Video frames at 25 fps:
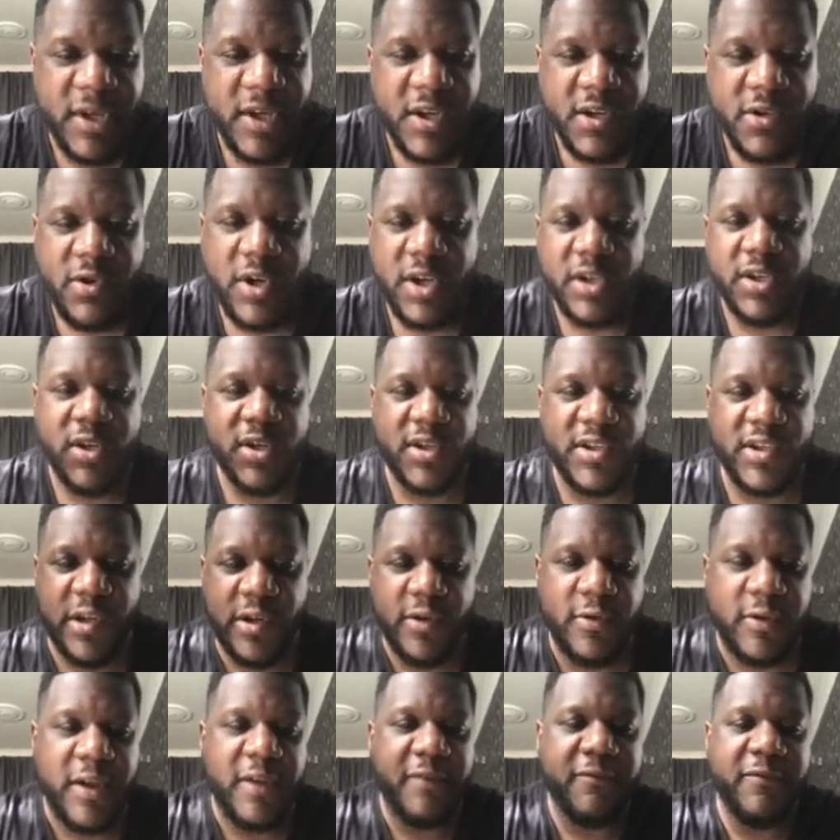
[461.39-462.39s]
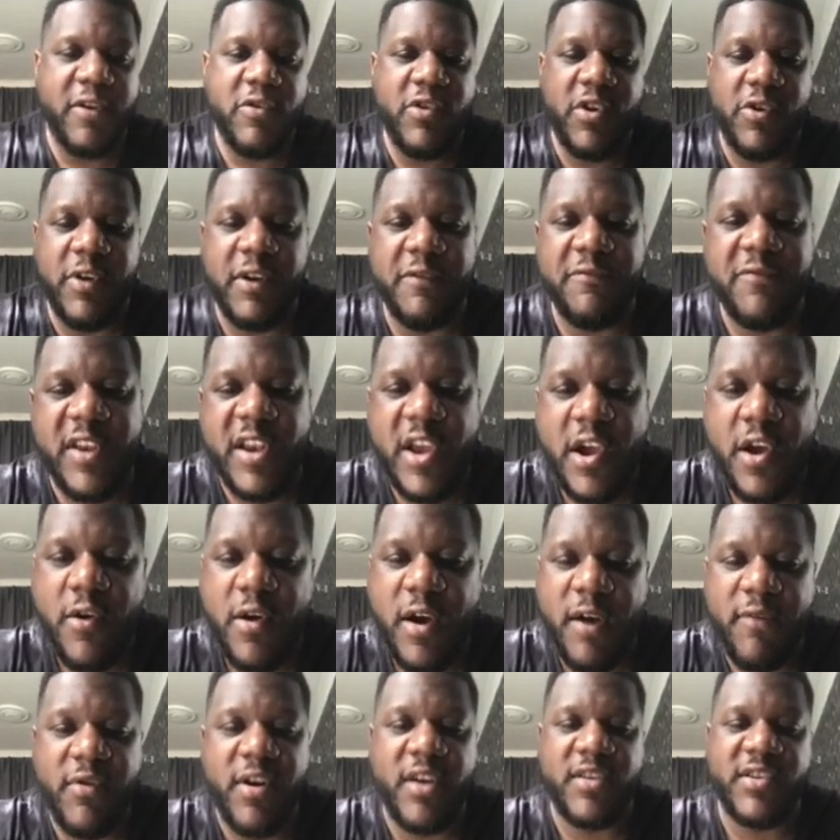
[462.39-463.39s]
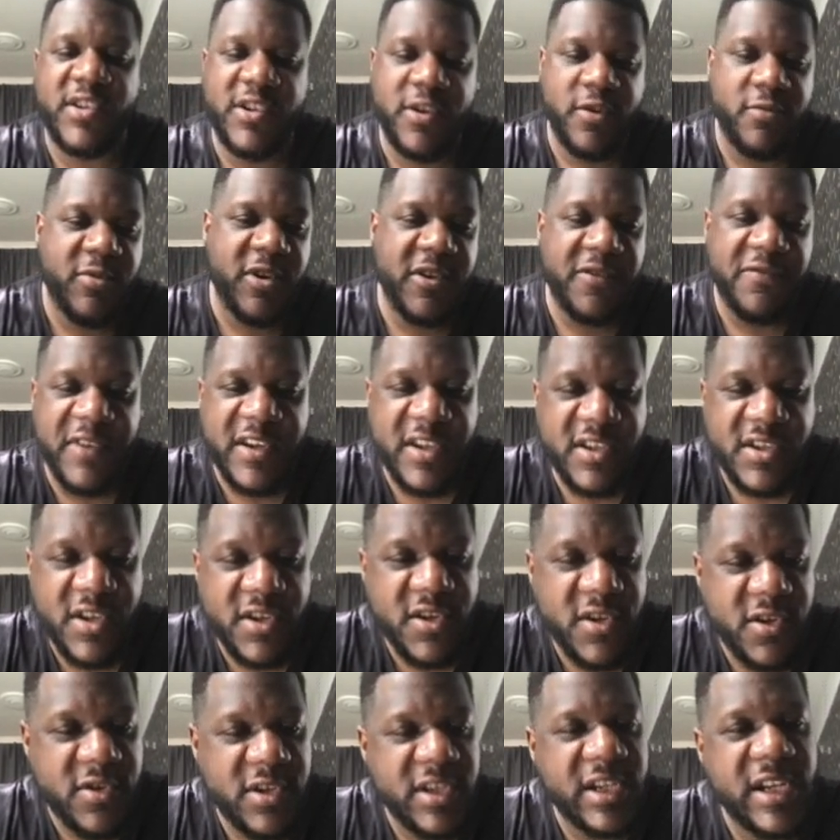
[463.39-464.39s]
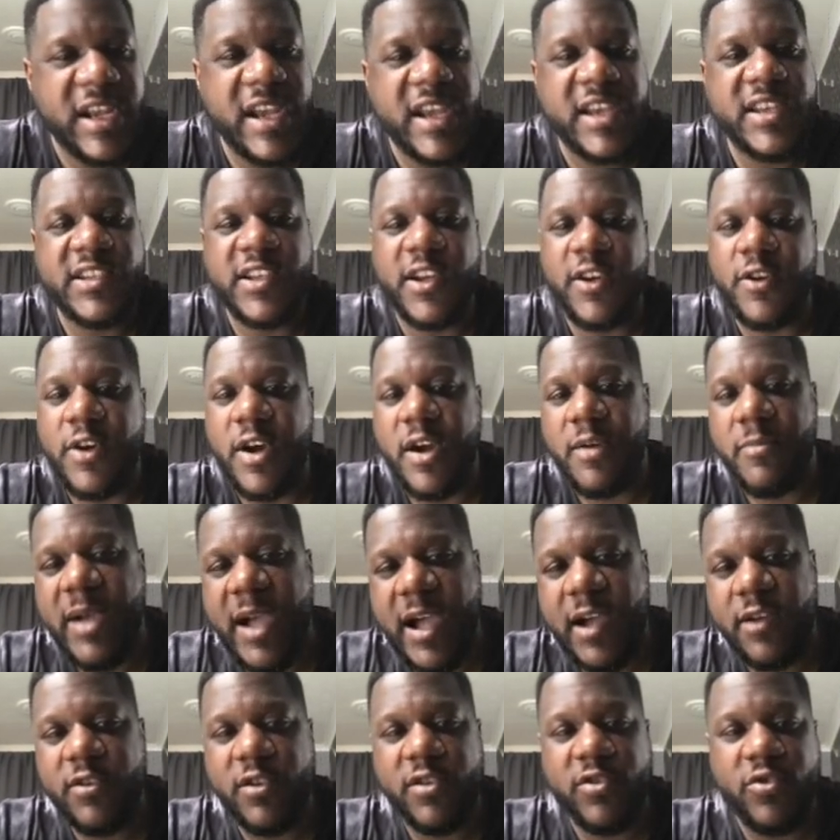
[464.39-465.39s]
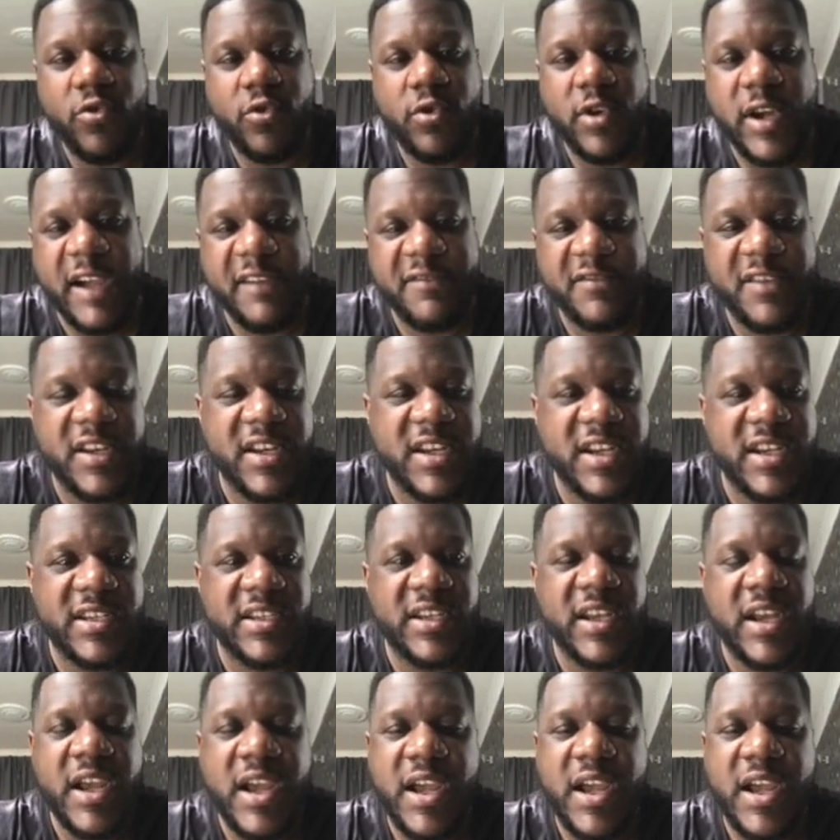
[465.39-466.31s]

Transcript: All right, guys, so very quick video. I've got so much things to do today, so I'm out the door after this.